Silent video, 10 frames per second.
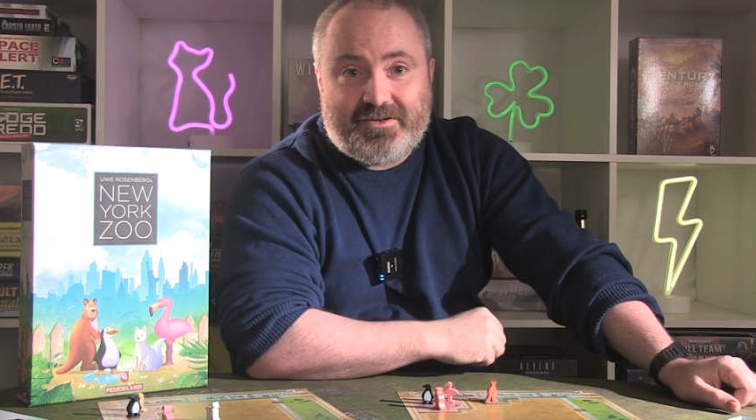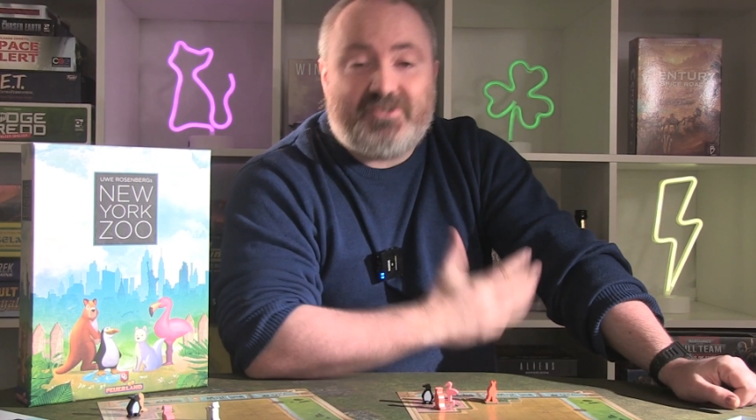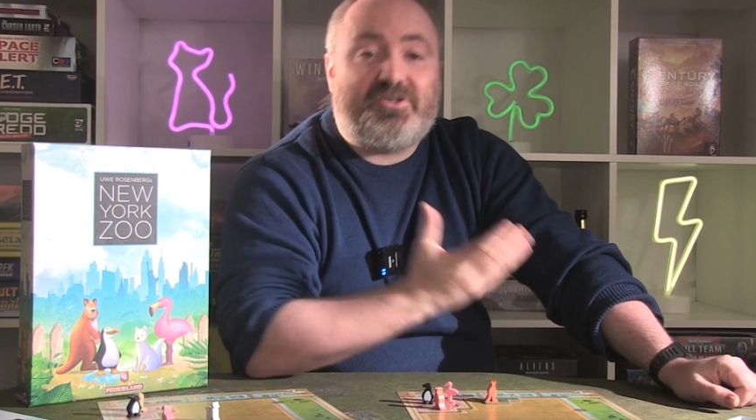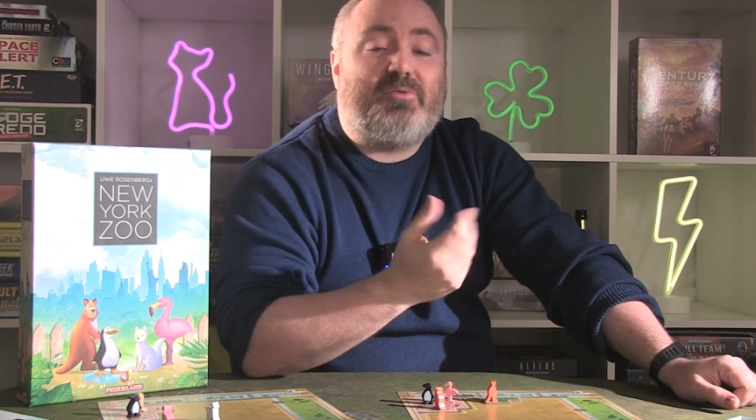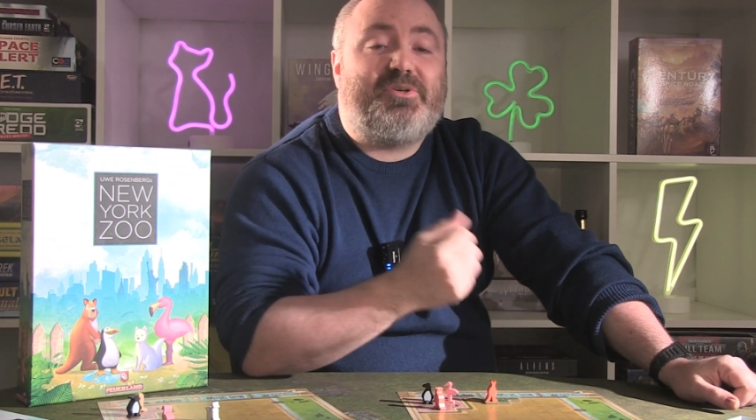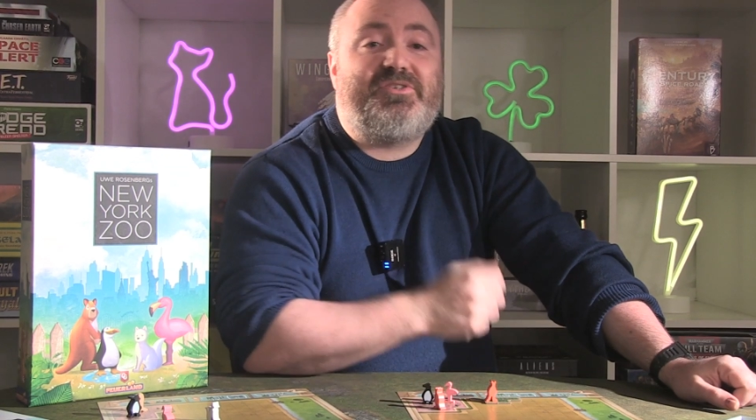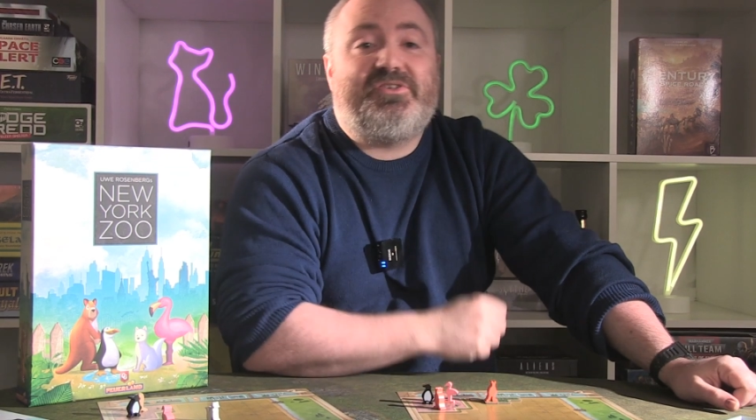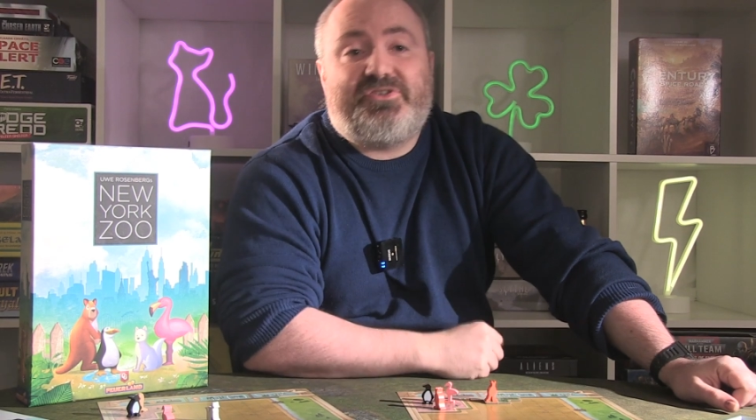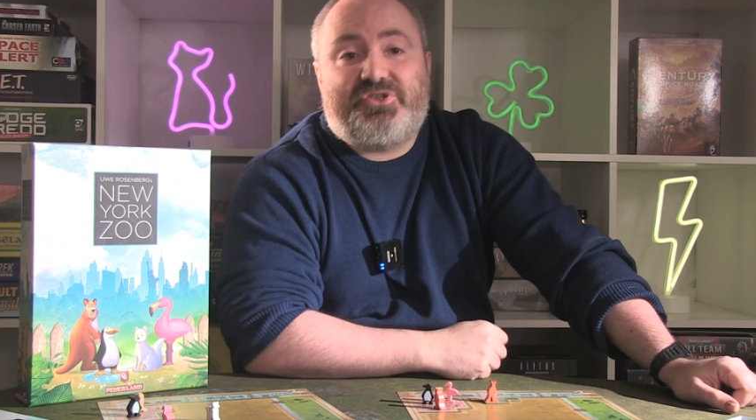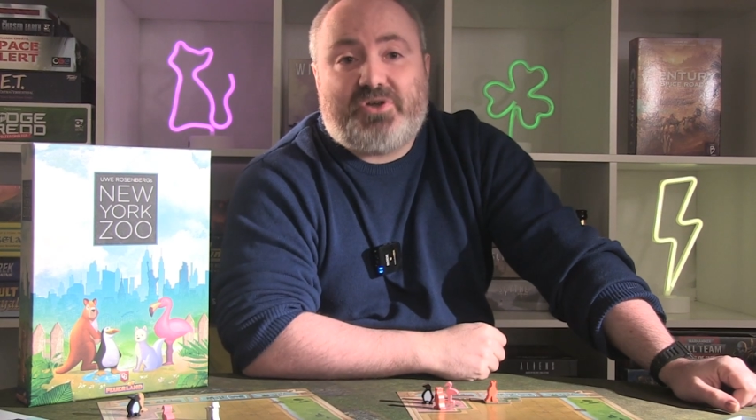As always,
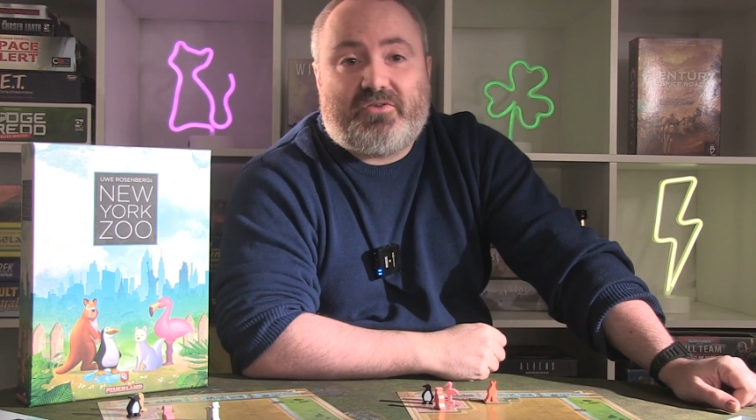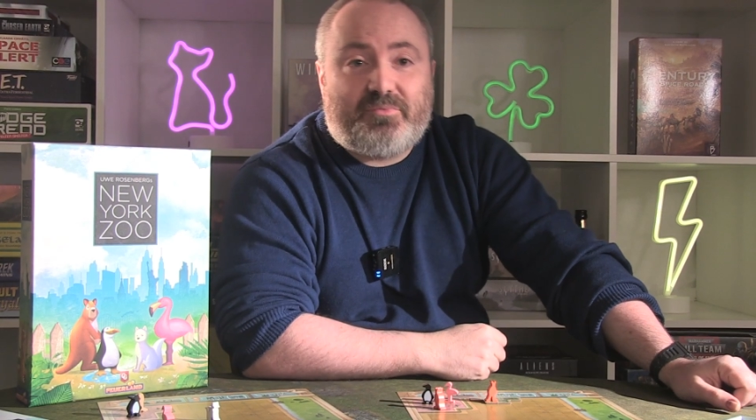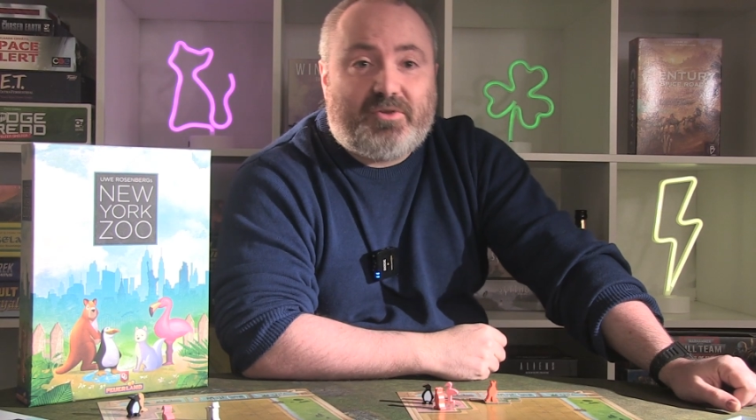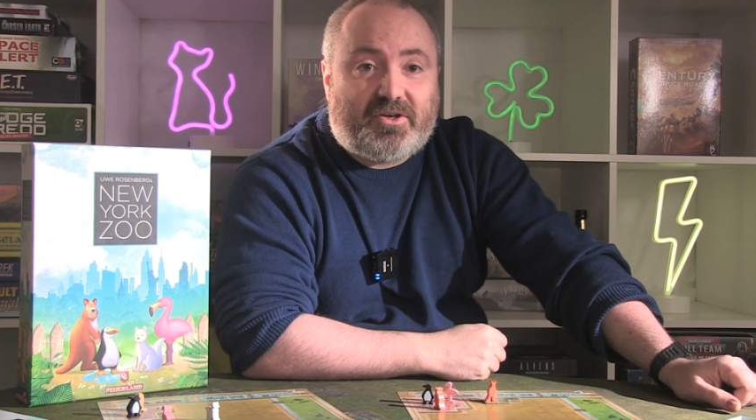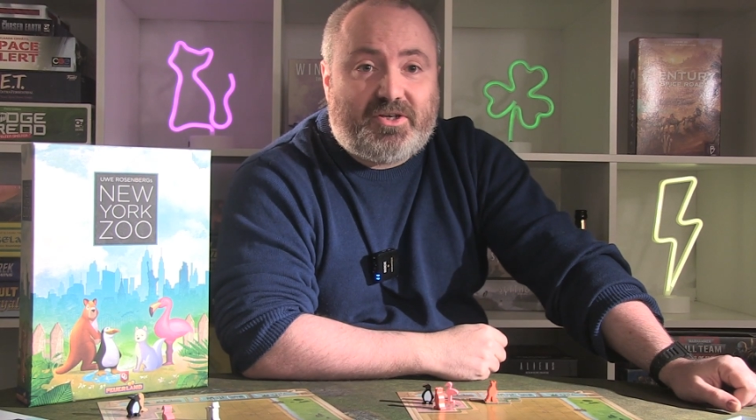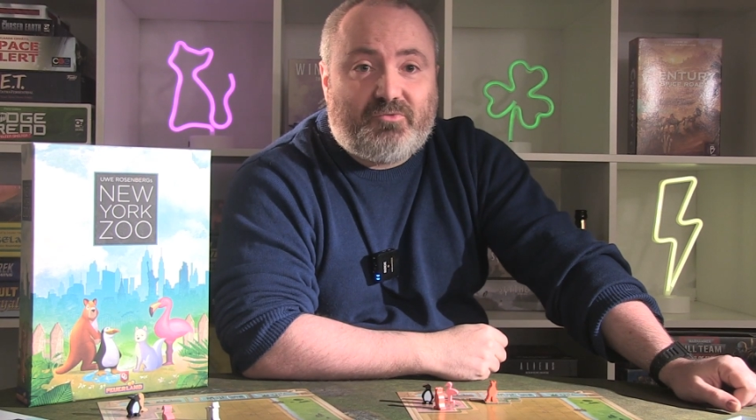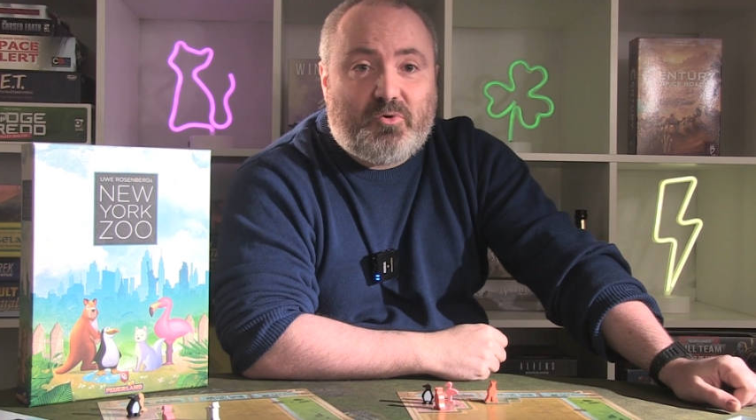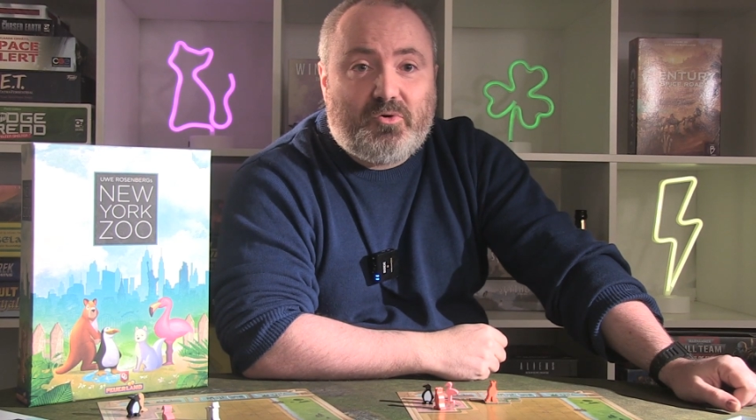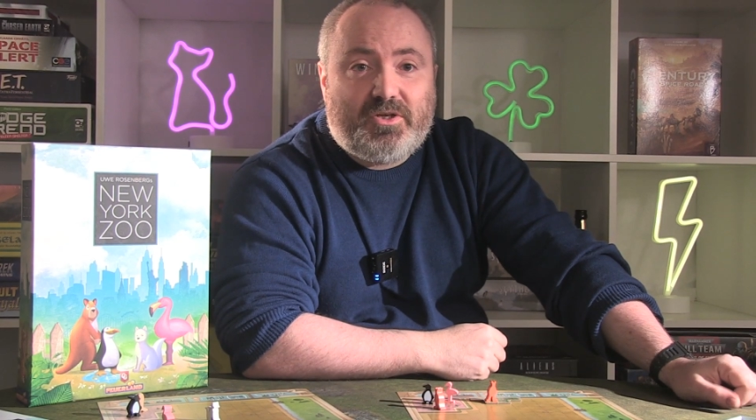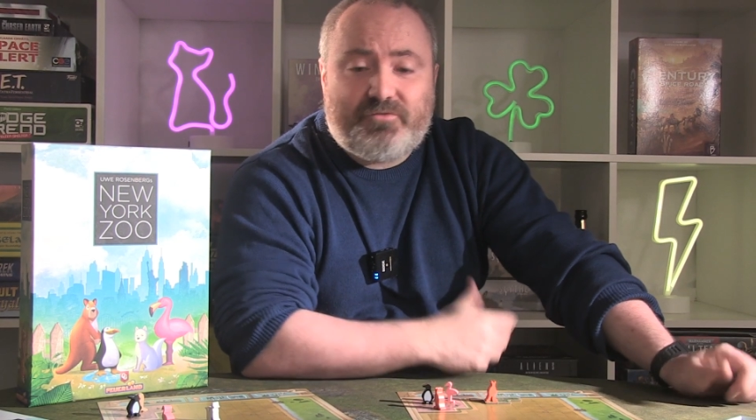this is Sean from The Lucky Roll.